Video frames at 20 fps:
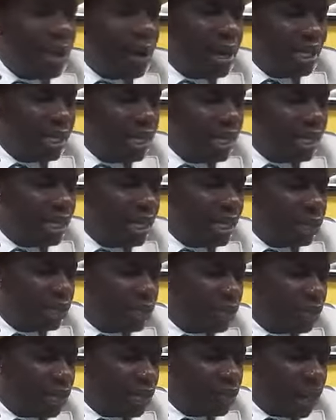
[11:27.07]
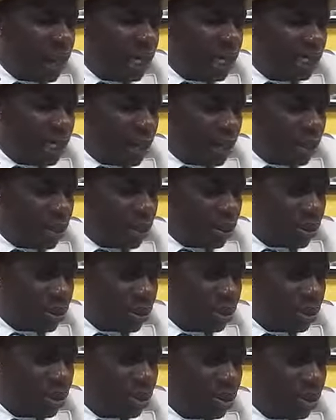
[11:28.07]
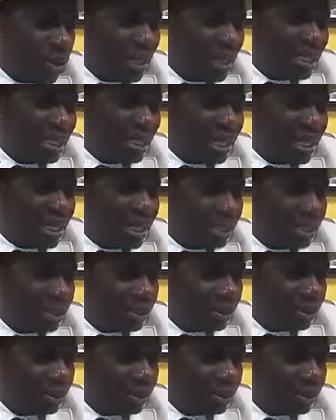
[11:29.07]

addicted to sexual intercourse, what is it?